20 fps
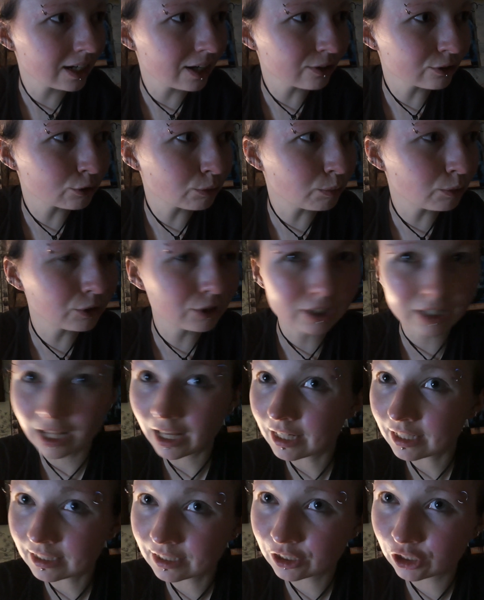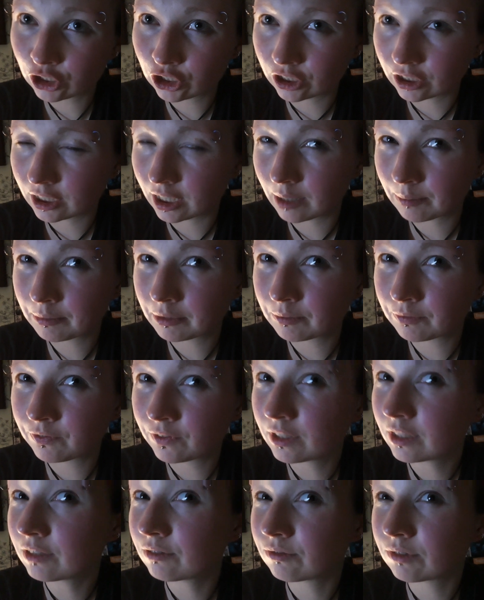to put, like, literally I've been
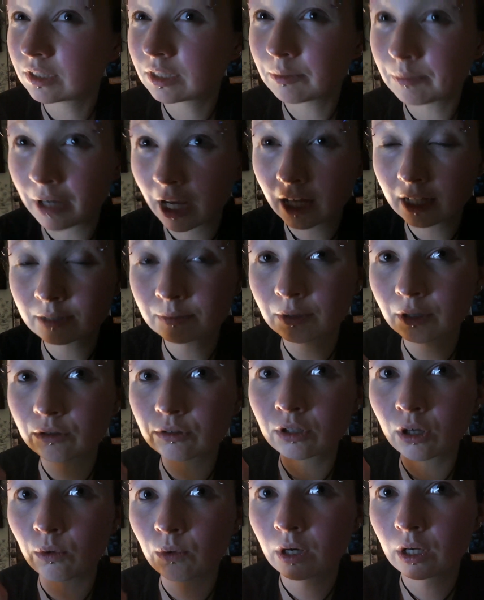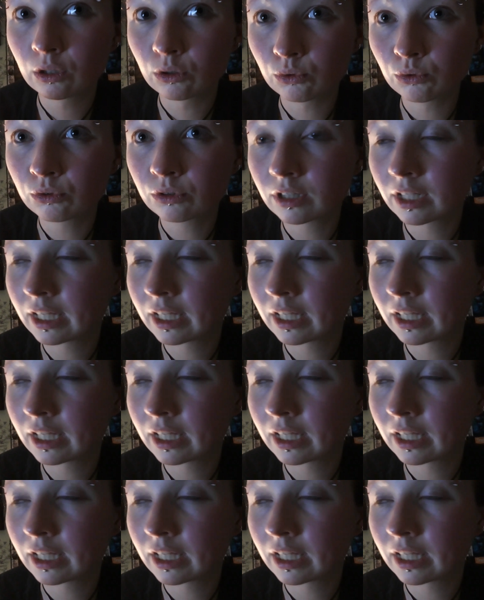feeling really bad about how I look